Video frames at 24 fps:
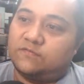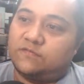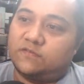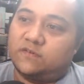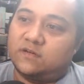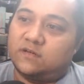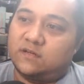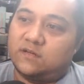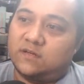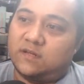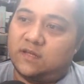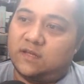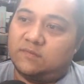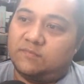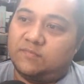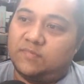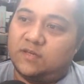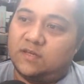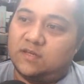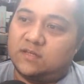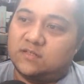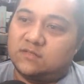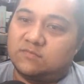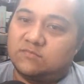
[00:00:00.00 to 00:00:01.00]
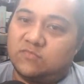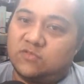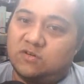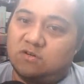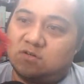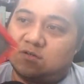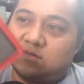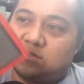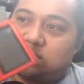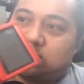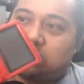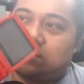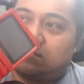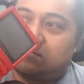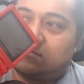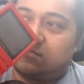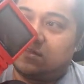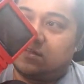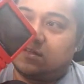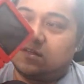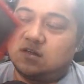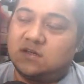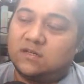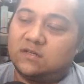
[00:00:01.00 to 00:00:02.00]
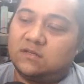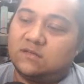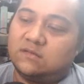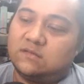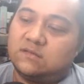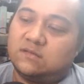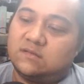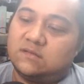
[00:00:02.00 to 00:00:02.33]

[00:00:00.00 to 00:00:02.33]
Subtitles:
for an IPS mod or something.